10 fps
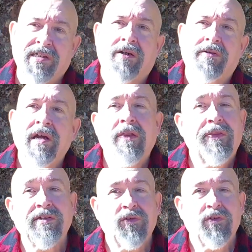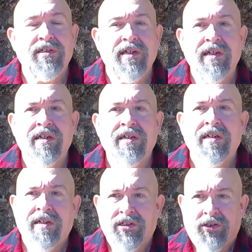So, thanks for listening.
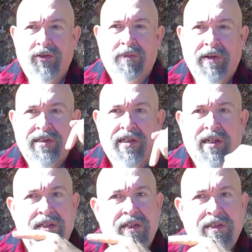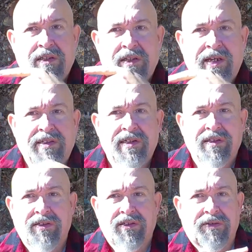Do the buttons, the likes,
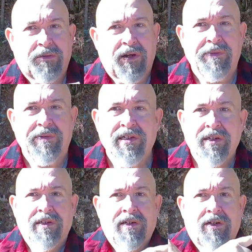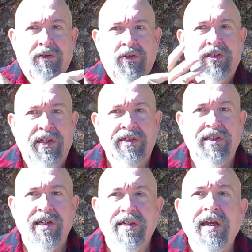the subscribes, all those
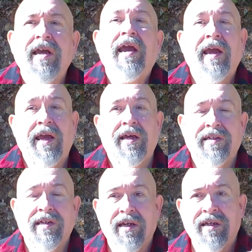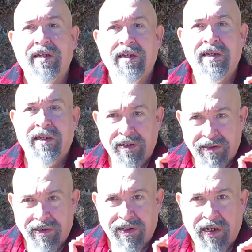things, and
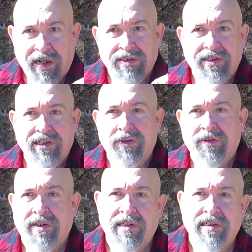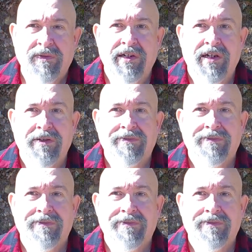I'll see you in the next video.